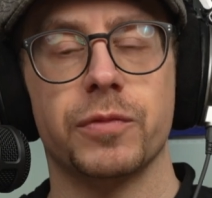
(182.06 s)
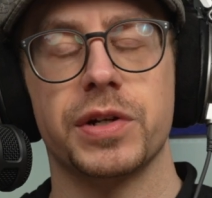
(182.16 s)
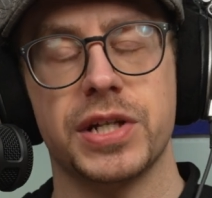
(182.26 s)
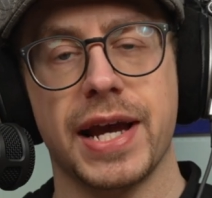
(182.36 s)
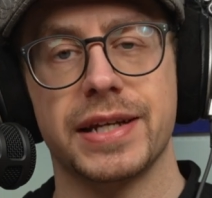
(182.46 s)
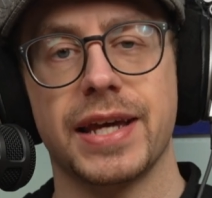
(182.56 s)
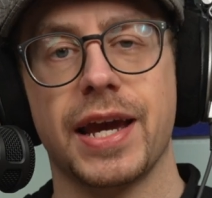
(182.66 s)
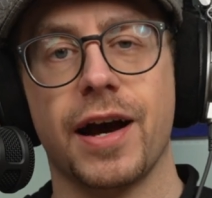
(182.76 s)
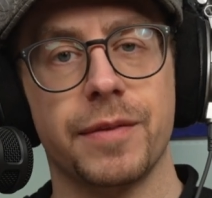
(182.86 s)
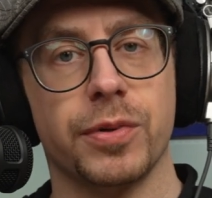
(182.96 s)
which has
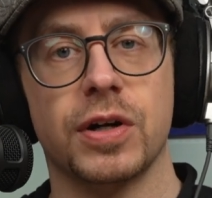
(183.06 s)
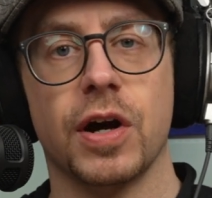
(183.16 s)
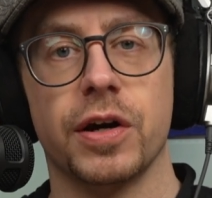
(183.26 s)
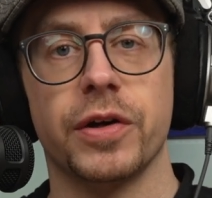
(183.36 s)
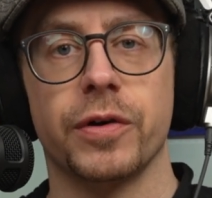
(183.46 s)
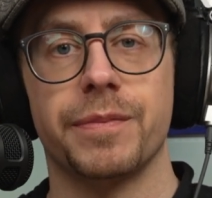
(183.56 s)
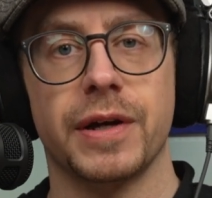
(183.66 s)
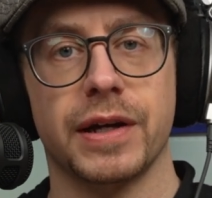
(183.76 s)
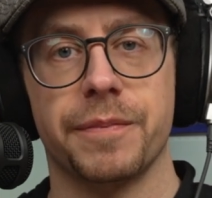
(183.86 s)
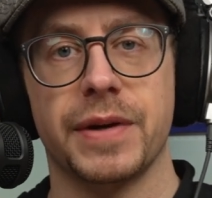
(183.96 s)
a hypercardioid
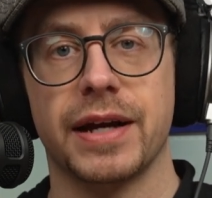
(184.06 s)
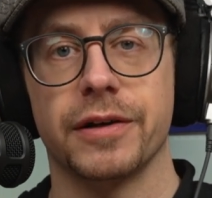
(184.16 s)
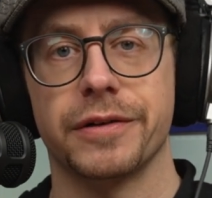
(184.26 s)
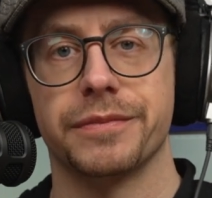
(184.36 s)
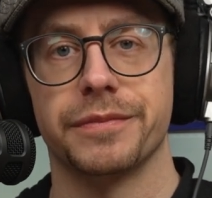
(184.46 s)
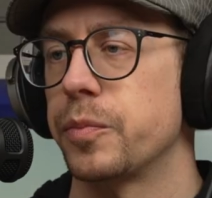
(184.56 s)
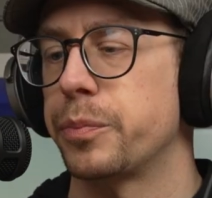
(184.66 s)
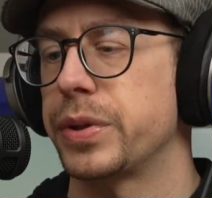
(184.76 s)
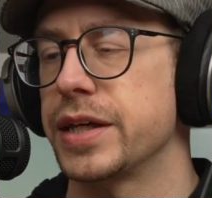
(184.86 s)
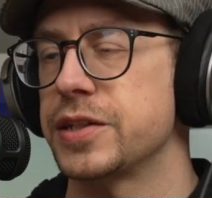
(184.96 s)
pickup pattern.
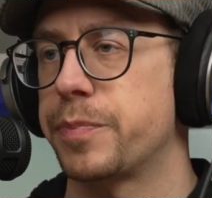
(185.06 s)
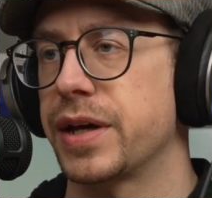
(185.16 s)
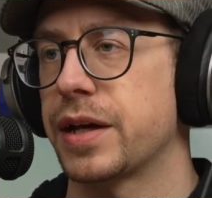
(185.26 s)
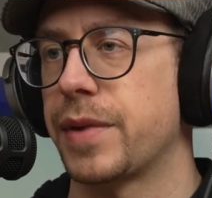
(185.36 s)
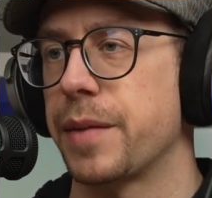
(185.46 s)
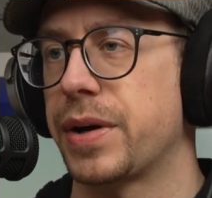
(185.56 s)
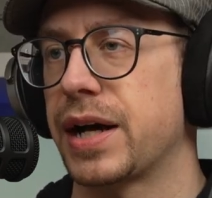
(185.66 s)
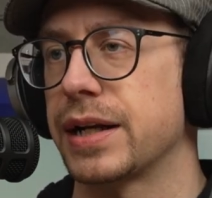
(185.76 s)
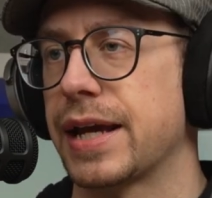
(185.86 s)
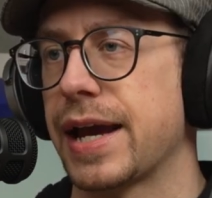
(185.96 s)
Please pick my
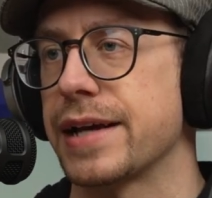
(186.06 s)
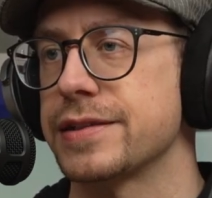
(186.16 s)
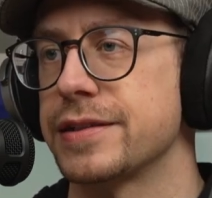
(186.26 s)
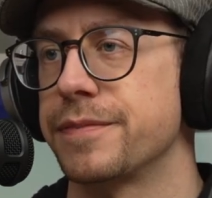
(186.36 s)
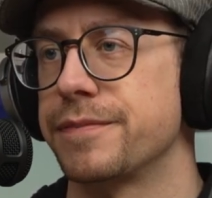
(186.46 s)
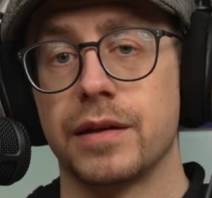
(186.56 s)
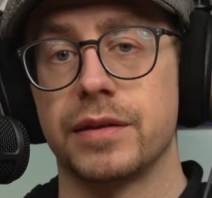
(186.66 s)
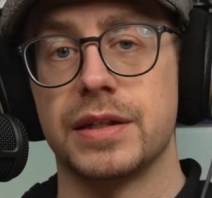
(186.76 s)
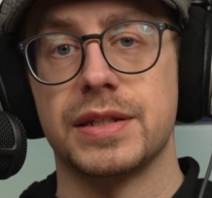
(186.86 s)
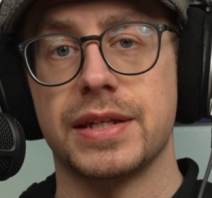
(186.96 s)
podcast.
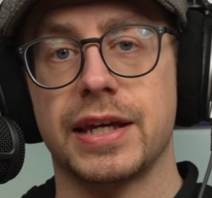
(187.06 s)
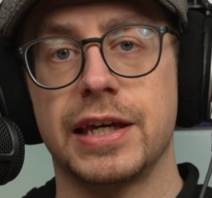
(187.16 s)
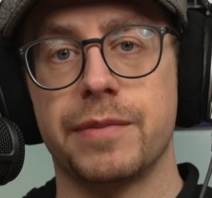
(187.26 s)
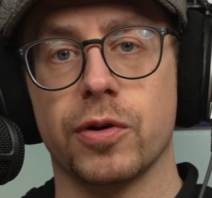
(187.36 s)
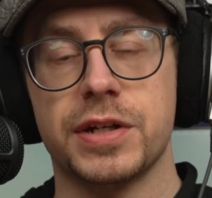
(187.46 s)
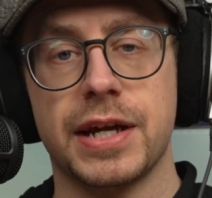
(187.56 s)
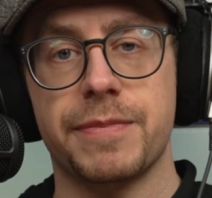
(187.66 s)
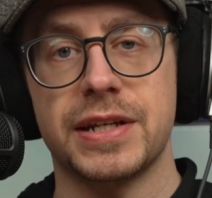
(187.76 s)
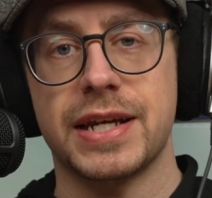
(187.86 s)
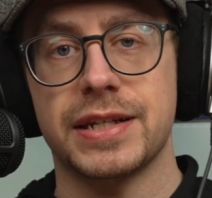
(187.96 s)
This is a keyboard
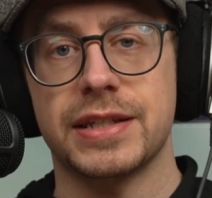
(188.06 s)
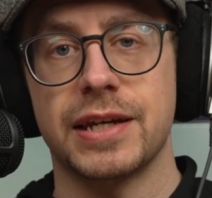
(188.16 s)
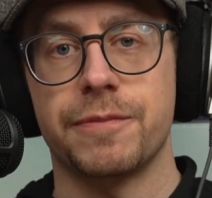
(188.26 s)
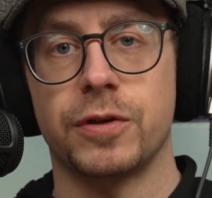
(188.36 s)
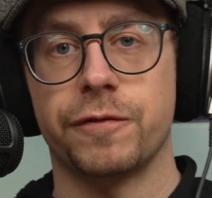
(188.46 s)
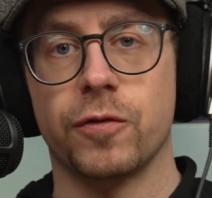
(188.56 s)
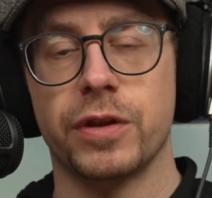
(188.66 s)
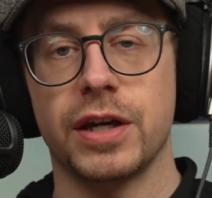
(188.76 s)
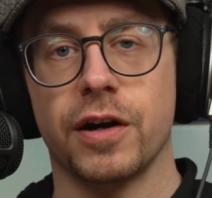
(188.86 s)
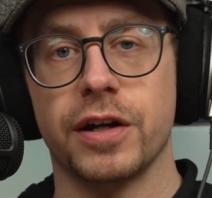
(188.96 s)
typing test sample for
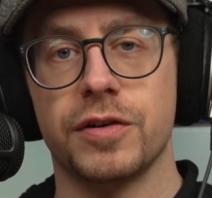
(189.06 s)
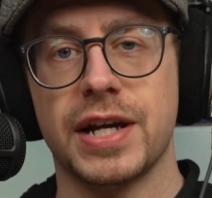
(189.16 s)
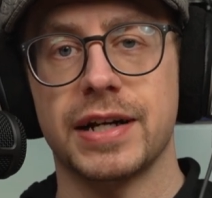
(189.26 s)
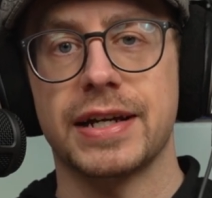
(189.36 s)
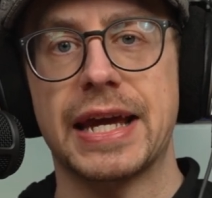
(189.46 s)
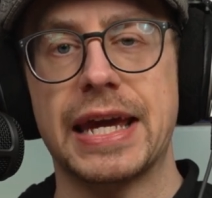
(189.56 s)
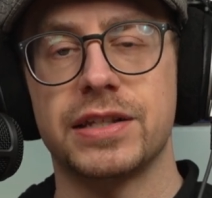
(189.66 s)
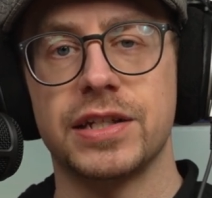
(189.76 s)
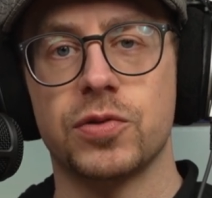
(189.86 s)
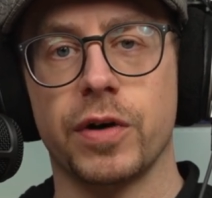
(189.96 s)
the Audio-Technica
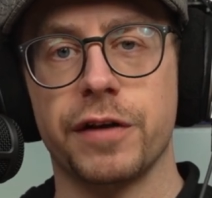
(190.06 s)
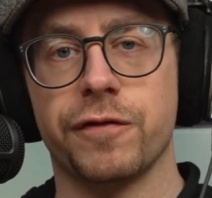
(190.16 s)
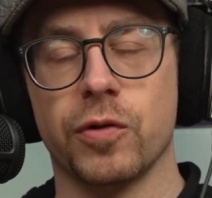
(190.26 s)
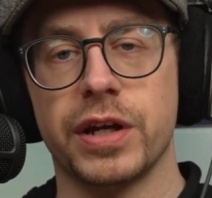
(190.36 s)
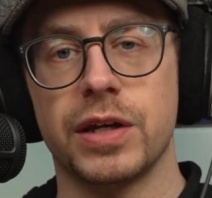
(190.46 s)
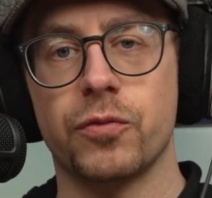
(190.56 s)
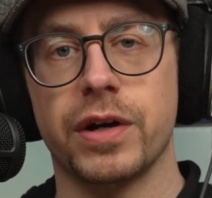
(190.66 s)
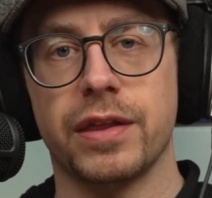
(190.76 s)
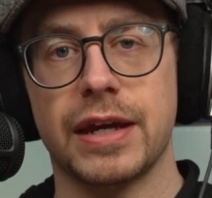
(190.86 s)
AT2040 with